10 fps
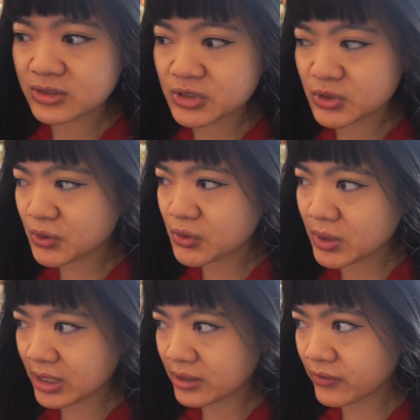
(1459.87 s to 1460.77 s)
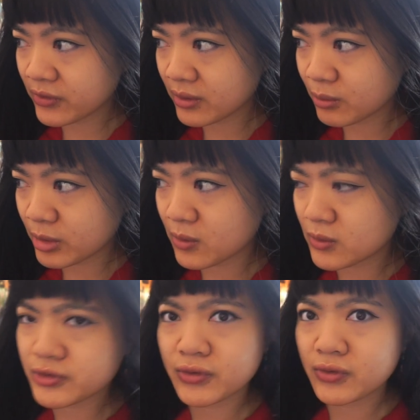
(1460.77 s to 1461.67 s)
I'll show you it, but I
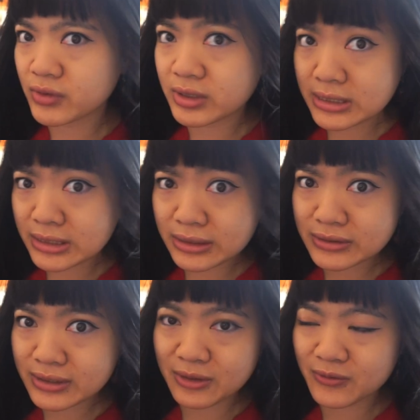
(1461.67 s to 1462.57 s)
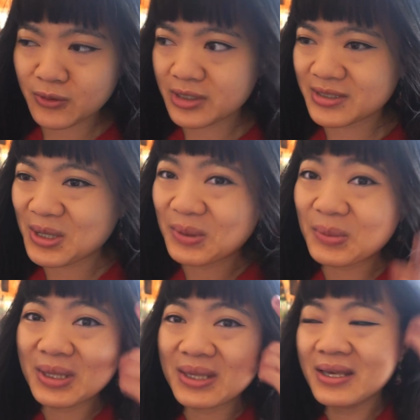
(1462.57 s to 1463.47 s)
won't show you the details like of where it's gonna
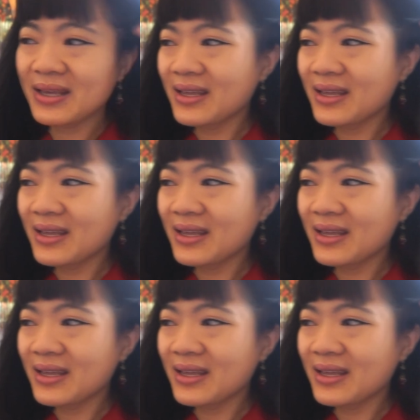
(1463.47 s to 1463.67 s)
be